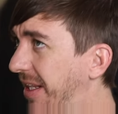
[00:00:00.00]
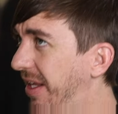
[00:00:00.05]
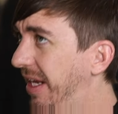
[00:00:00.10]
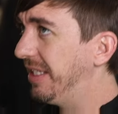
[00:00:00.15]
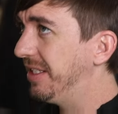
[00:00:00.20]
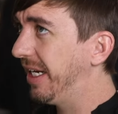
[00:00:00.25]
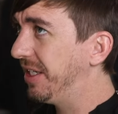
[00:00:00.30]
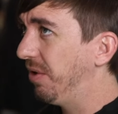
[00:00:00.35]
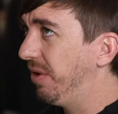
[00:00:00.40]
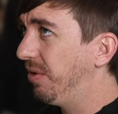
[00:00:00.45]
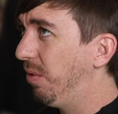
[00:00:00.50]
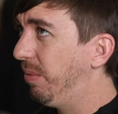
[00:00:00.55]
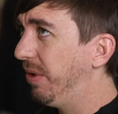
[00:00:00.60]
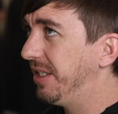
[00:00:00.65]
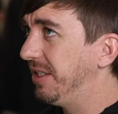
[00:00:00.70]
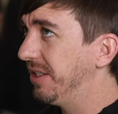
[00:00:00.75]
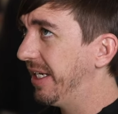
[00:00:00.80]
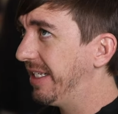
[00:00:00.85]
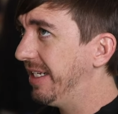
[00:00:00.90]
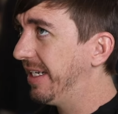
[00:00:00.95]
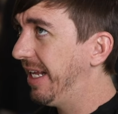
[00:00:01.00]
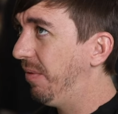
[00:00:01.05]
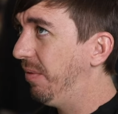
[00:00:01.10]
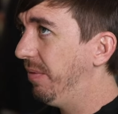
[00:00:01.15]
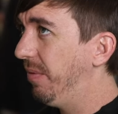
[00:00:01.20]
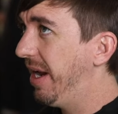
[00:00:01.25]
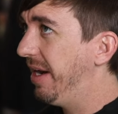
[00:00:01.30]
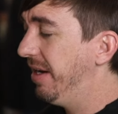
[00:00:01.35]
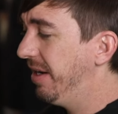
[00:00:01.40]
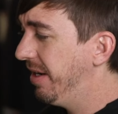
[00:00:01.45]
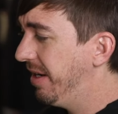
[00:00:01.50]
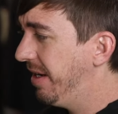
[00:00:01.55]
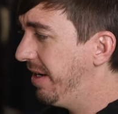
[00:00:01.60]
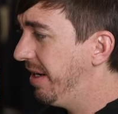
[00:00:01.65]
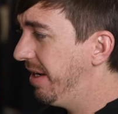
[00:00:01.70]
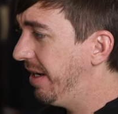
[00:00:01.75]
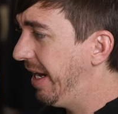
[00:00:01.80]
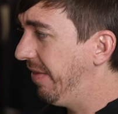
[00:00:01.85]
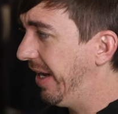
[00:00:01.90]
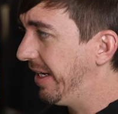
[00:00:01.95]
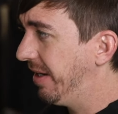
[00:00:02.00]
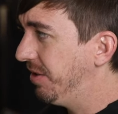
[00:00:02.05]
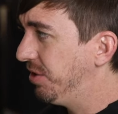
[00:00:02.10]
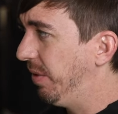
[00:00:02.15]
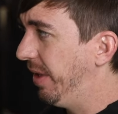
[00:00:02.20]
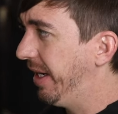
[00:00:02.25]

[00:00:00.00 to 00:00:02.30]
It's a five point seven inch scissor, has a